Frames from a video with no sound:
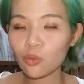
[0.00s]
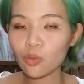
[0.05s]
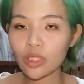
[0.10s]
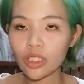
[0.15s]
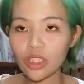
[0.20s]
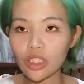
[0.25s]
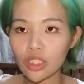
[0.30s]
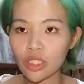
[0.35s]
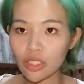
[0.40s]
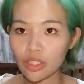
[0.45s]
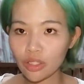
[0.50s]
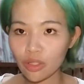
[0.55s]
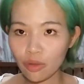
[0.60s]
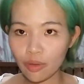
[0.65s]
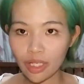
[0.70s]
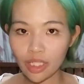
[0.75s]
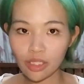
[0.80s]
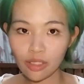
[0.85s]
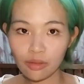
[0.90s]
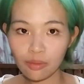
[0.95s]
what you're
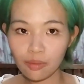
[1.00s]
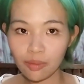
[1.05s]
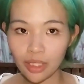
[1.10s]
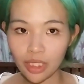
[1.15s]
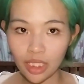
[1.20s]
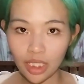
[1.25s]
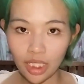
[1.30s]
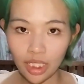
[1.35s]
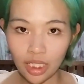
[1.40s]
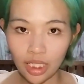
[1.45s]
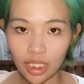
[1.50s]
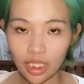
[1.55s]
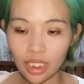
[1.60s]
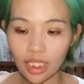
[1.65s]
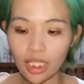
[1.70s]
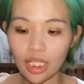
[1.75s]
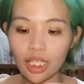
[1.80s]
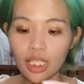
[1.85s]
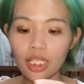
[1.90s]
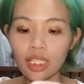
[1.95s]
going to be
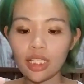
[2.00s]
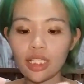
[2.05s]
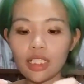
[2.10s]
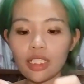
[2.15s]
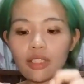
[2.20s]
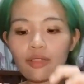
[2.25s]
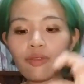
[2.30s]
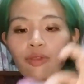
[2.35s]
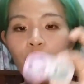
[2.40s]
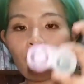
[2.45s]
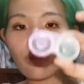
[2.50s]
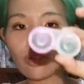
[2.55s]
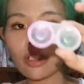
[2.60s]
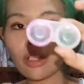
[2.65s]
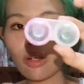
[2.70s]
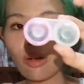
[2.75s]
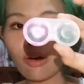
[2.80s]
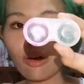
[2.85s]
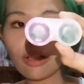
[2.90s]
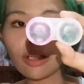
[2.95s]
needing is, of course,
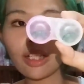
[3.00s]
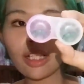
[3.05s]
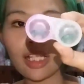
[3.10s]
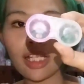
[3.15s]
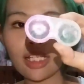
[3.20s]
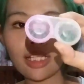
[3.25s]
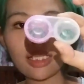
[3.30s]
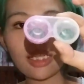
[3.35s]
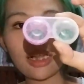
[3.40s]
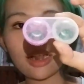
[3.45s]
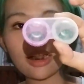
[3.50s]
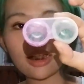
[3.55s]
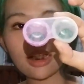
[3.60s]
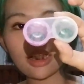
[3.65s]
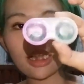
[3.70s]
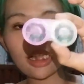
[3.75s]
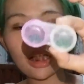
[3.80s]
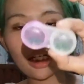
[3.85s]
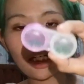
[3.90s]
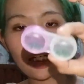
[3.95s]
the contact
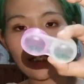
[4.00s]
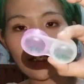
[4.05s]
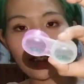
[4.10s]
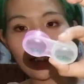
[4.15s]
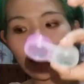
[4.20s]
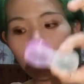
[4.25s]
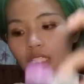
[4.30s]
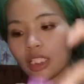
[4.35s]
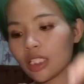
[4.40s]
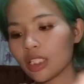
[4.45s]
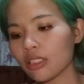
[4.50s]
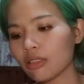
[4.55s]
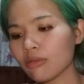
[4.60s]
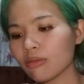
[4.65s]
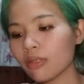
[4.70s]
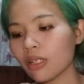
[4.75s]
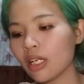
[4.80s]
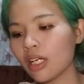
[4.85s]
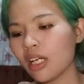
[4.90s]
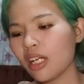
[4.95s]
lenses. Alright,
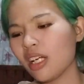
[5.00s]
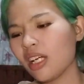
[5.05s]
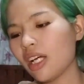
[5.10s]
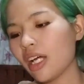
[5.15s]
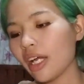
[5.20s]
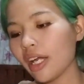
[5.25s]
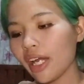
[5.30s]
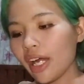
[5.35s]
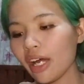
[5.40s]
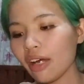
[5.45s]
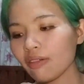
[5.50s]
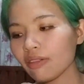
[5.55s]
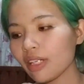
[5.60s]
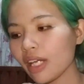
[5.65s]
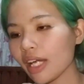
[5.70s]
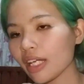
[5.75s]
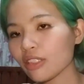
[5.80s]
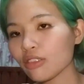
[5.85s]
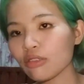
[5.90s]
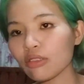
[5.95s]
so I have
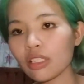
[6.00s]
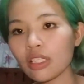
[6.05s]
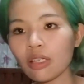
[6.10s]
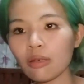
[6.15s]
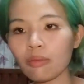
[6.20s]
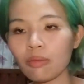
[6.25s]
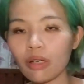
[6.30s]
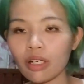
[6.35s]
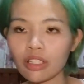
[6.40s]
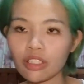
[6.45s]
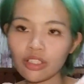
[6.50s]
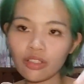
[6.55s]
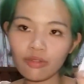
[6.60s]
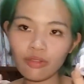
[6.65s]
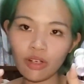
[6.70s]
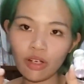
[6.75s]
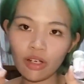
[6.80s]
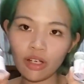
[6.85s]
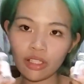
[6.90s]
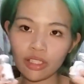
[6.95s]
actually a bunch
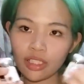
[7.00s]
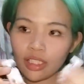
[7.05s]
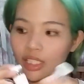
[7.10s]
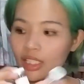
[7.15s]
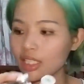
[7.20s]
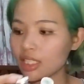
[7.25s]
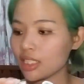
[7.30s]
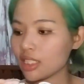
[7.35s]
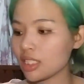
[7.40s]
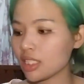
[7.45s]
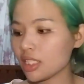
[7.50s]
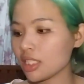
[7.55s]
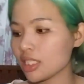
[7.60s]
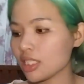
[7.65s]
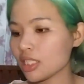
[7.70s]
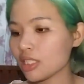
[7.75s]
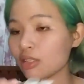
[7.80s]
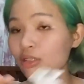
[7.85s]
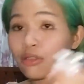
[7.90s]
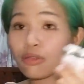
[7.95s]
of contact
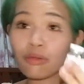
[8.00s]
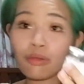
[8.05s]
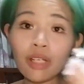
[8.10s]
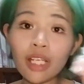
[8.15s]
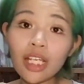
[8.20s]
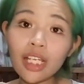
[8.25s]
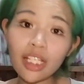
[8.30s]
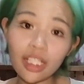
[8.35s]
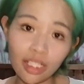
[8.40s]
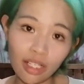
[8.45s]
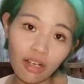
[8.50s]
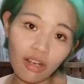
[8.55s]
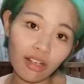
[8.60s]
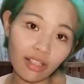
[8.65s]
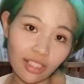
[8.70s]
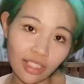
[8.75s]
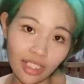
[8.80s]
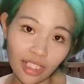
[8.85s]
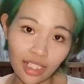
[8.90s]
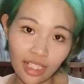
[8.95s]
lenses, Korean
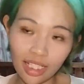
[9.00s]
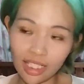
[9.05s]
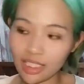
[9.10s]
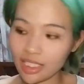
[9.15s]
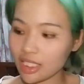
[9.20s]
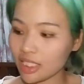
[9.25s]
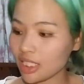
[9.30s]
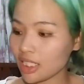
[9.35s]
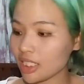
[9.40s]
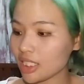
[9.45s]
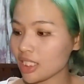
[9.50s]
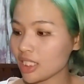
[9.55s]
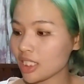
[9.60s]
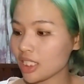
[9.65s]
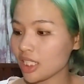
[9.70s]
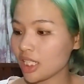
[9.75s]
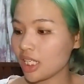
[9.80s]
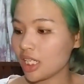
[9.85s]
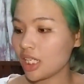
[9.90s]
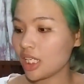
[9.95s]
contact lenses.